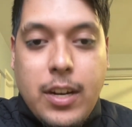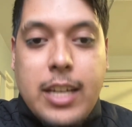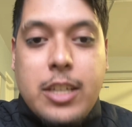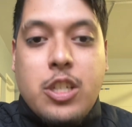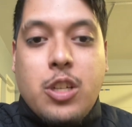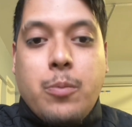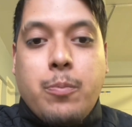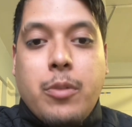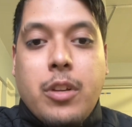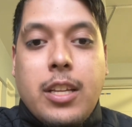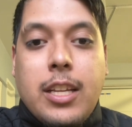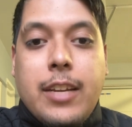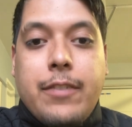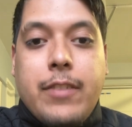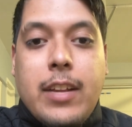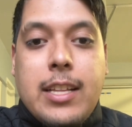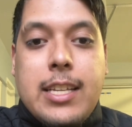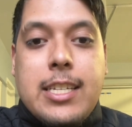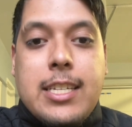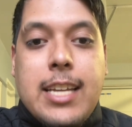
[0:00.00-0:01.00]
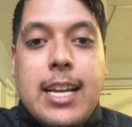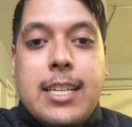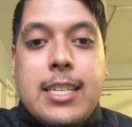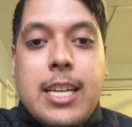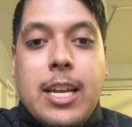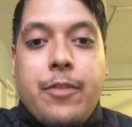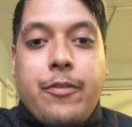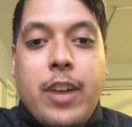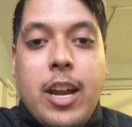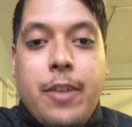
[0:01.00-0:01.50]
I do believe that the states
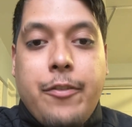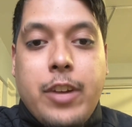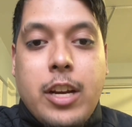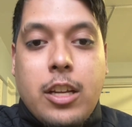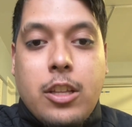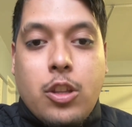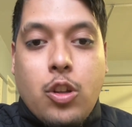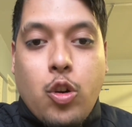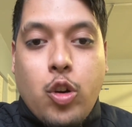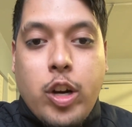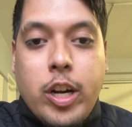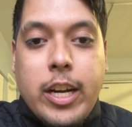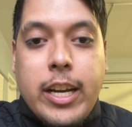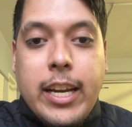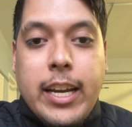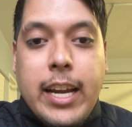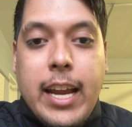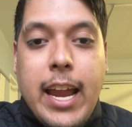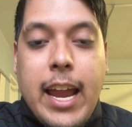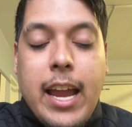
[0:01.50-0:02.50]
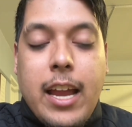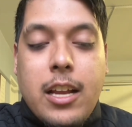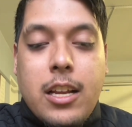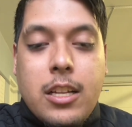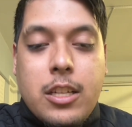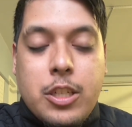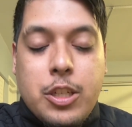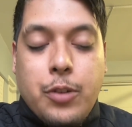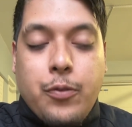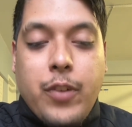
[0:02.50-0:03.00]
have every authority
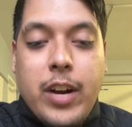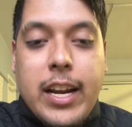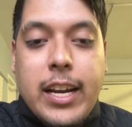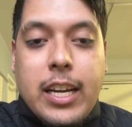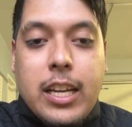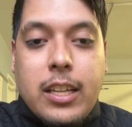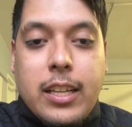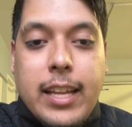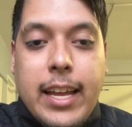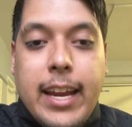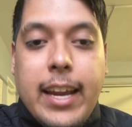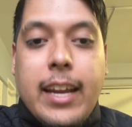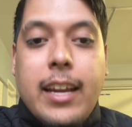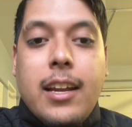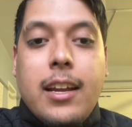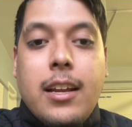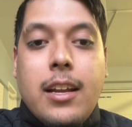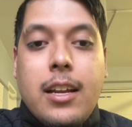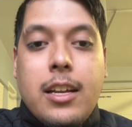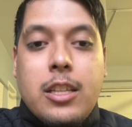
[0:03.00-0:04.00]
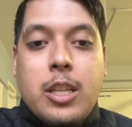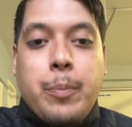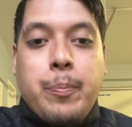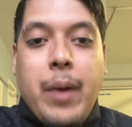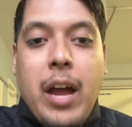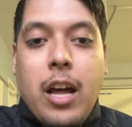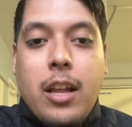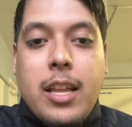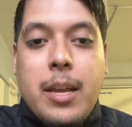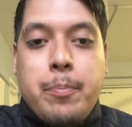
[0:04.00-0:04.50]
to regulate the
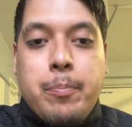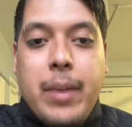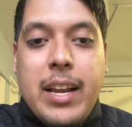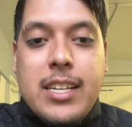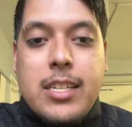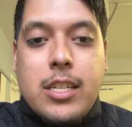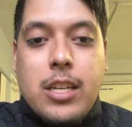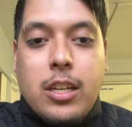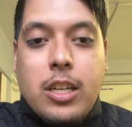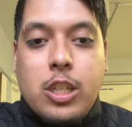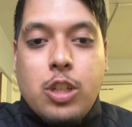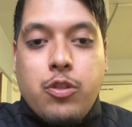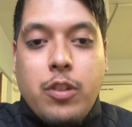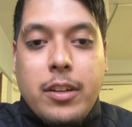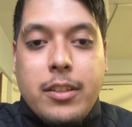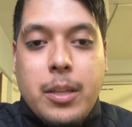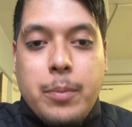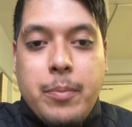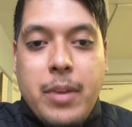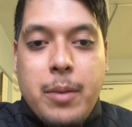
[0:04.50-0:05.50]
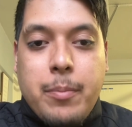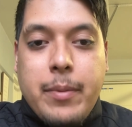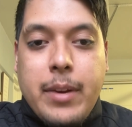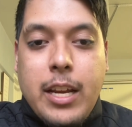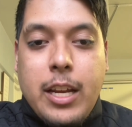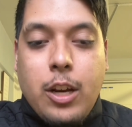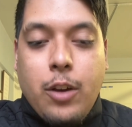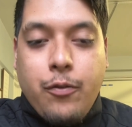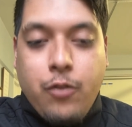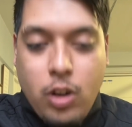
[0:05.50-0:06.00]
ballot based on the 12th
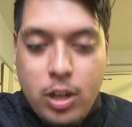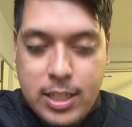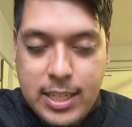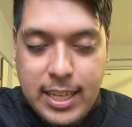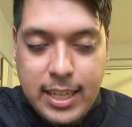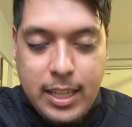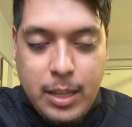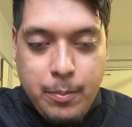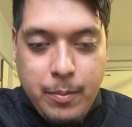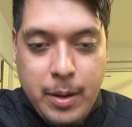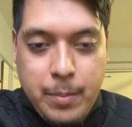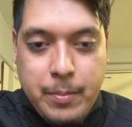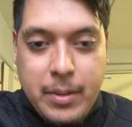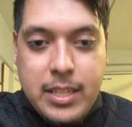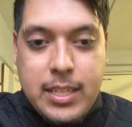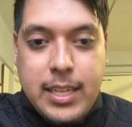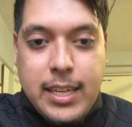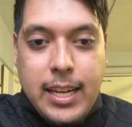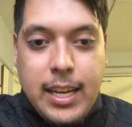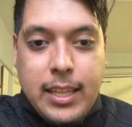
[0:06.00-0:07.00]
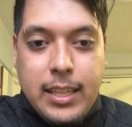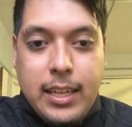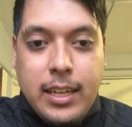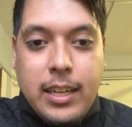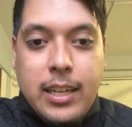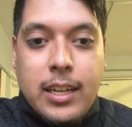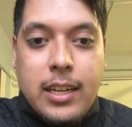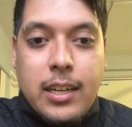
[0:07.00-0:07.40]
Amendment and the 14th Amendment together.